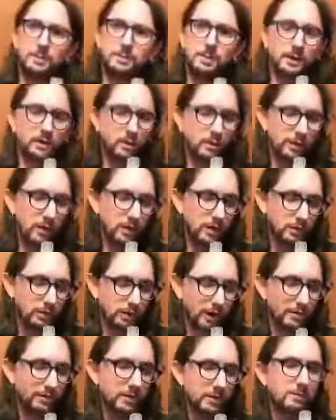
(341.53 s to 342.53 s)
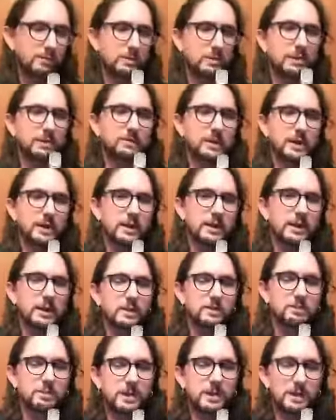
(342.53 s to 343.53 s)
but we are, I do believe that it
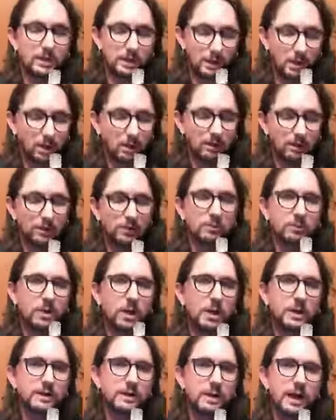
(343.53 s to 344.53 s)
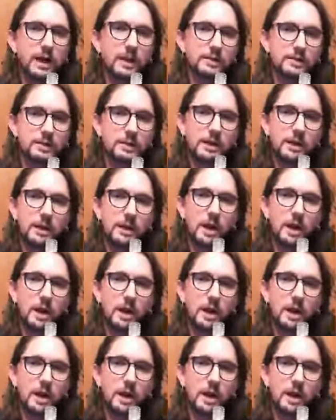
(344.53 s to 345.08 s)
is being also broadcast